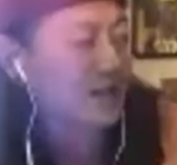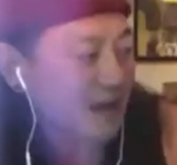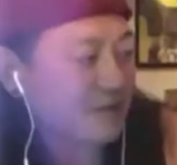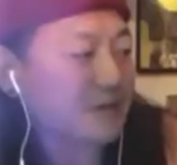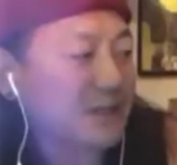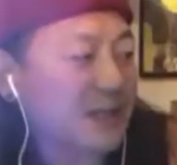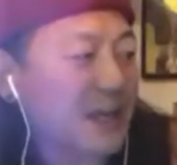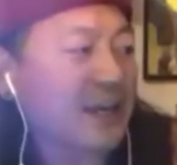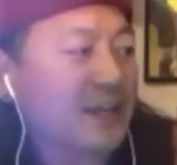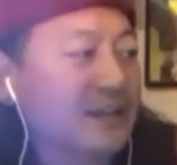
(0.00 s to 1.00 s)
every
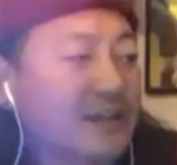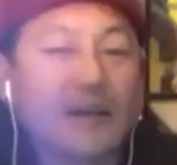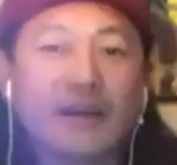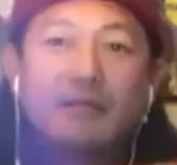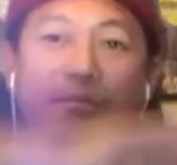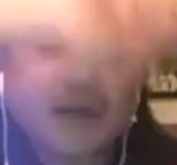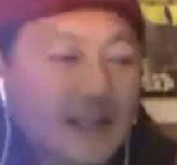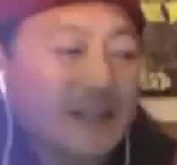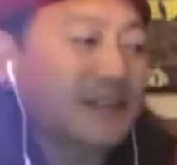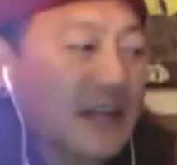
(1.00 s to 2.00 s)
day,
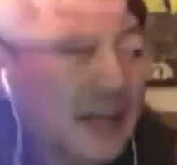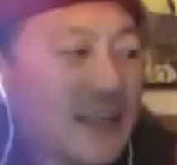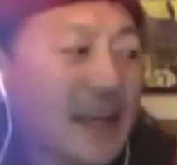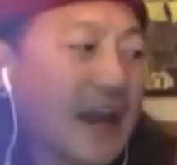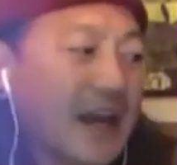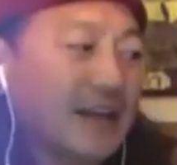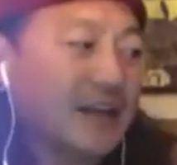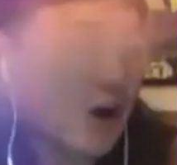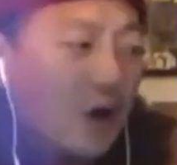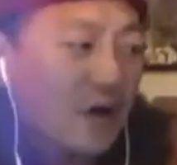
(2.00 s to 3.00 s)
because in the end,
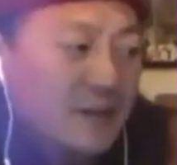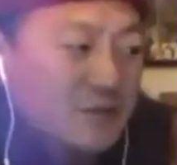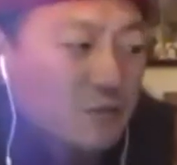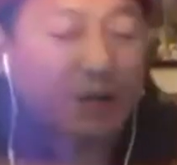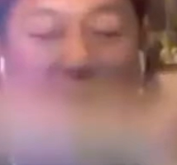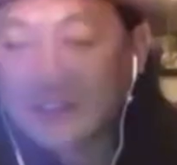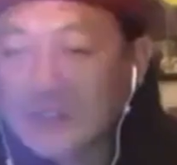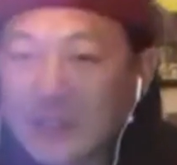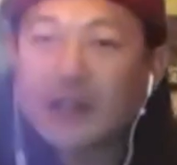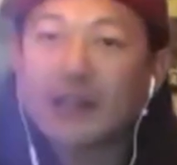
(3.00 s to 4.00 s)
all this work is
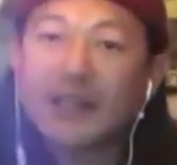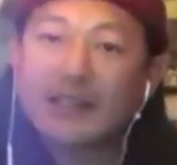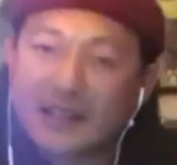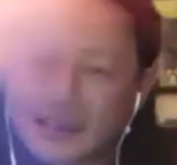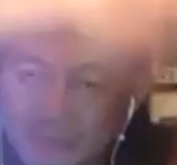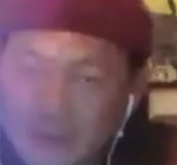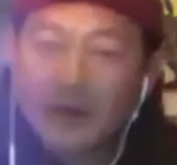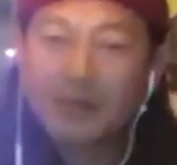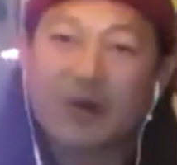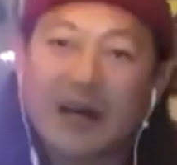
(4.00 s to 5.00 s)
going to lead to the bigger
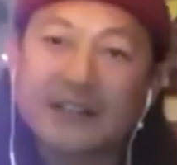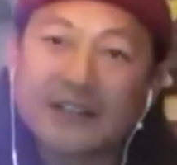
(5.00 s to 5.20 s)
prize.